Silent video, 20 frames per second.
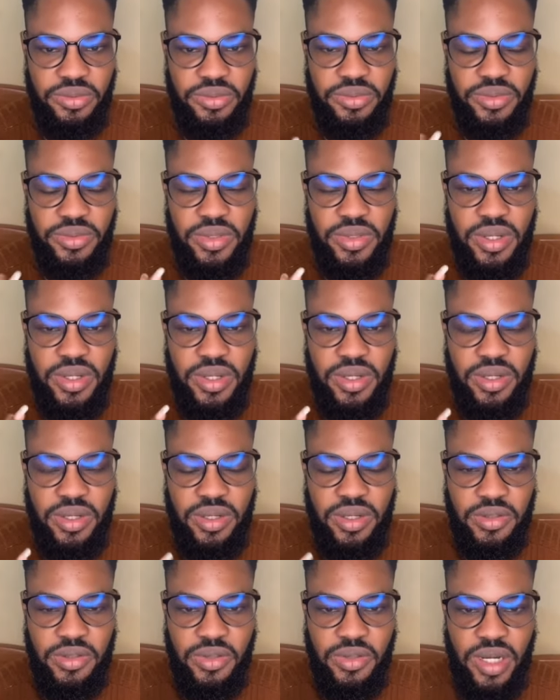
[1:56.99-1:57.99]
So
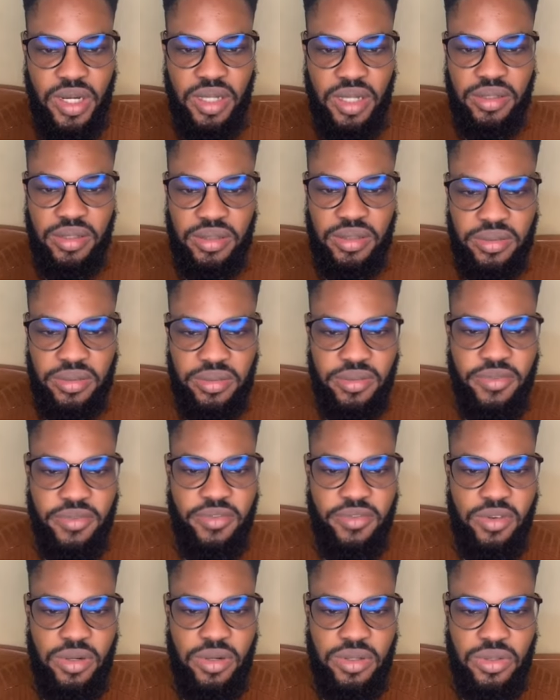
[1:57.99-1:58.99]
okay. you can
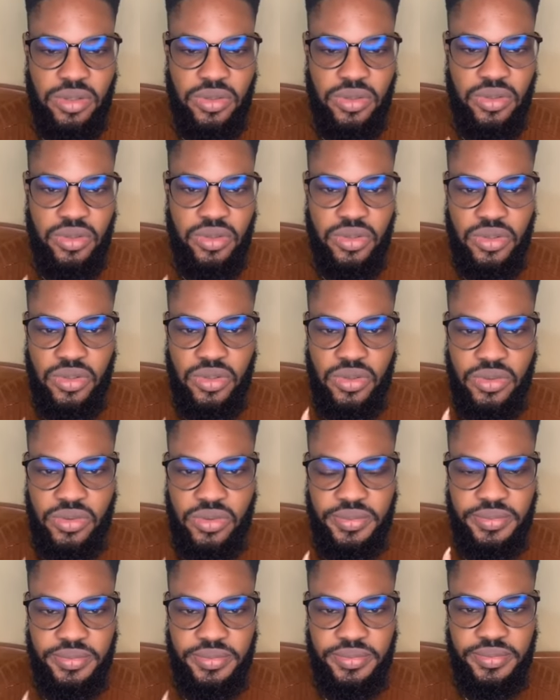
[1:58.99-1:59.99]
focus on those.
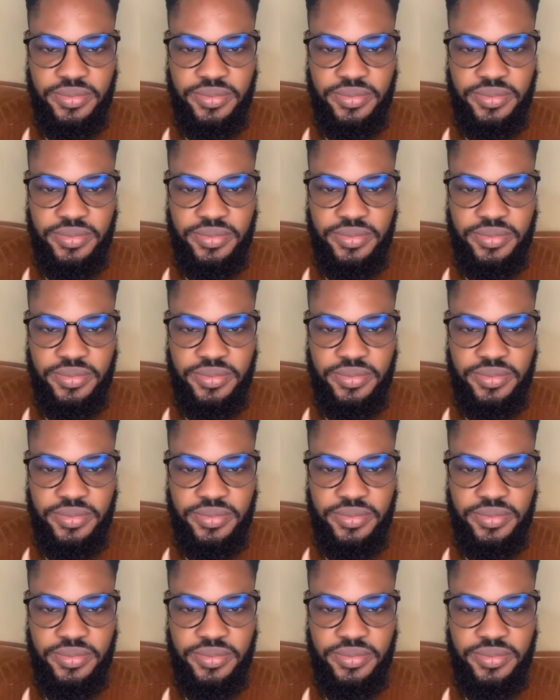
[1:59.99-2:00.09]
Two.